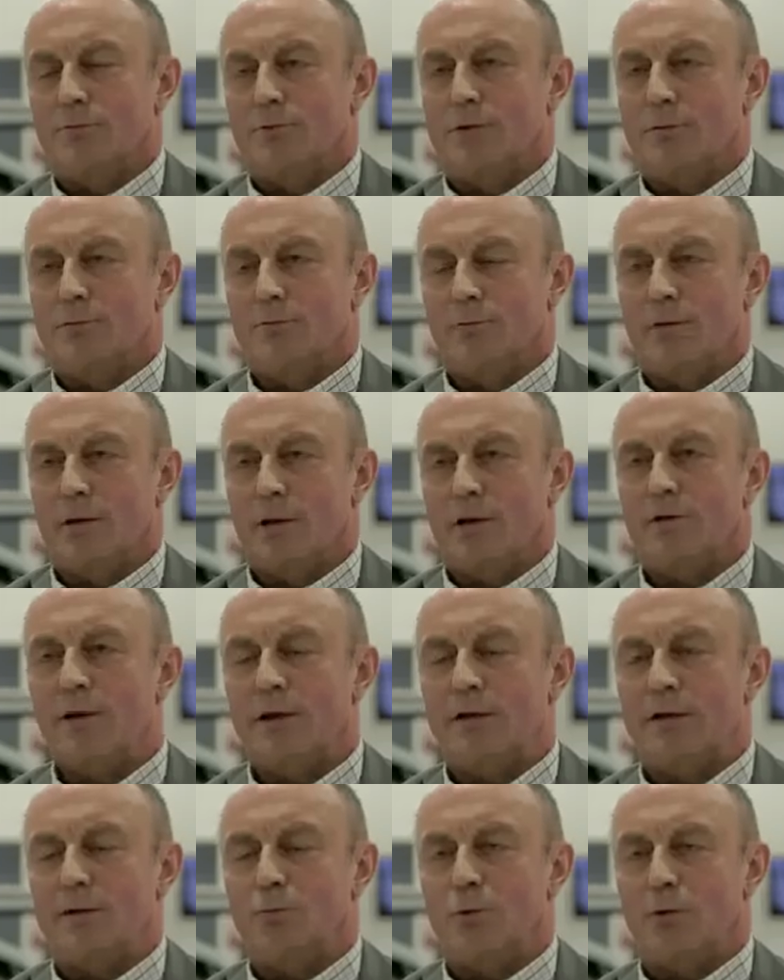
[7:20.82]
So I
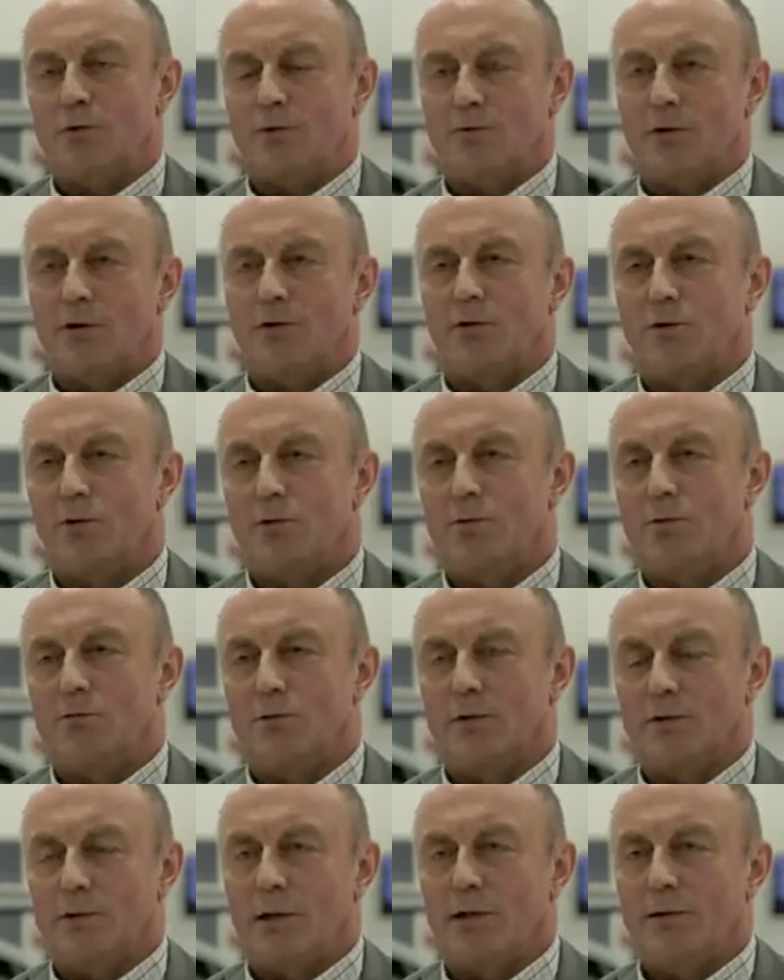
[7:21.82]
think it was a very good
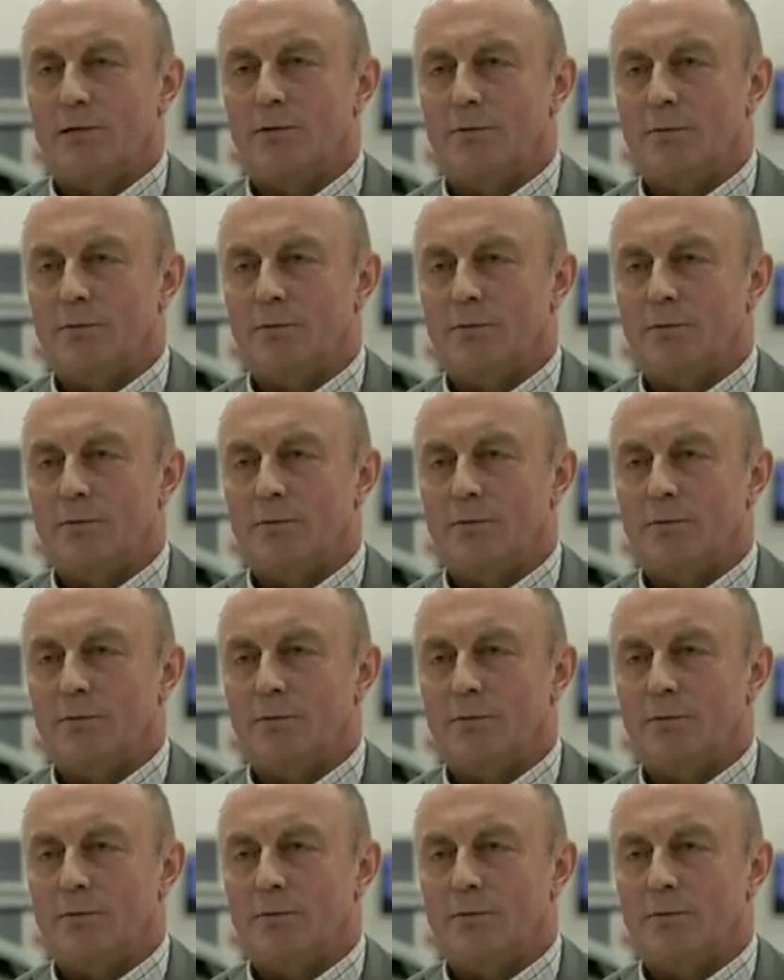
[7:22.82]
result.